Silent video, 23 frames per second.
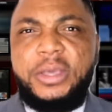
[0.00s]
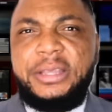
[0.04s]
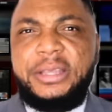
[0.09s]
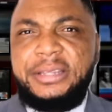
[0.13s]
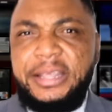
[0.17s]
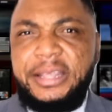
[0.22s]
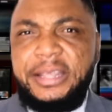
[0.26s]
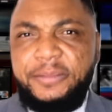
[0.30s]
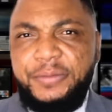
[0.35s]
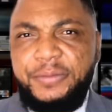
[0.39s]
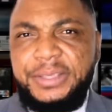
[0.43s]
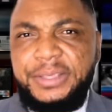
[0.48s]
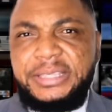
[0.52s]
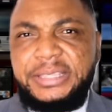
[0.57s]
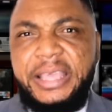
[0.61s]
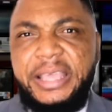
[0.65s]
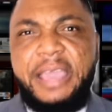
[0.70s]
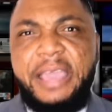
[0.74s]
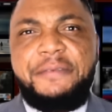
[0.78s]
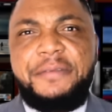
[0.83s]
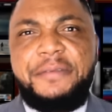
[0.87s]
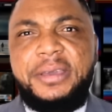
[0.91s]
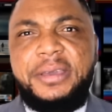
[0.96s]
Netflix
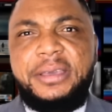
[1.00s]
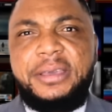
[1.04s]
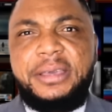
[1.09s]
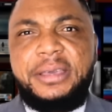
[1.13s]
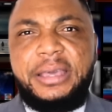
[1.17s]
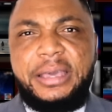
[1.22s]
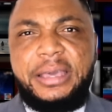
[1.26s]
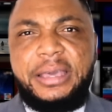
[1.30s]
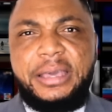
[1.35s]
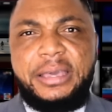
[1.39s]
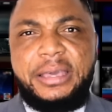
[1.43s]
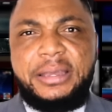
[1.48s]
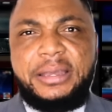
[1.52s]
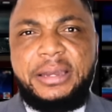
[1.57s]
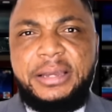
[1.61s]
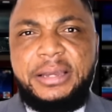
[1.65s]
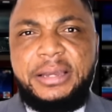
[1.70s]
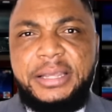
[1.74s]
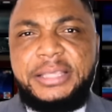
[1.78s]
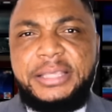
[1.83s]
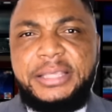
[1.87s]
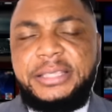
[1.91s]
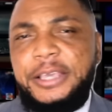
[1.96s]
have uh,
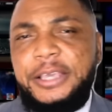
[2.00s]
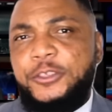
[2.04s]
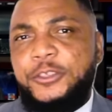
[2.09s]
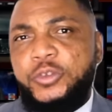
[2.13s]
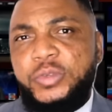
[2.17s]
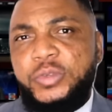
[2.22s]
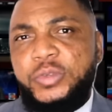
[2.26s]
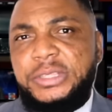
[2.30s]
released a new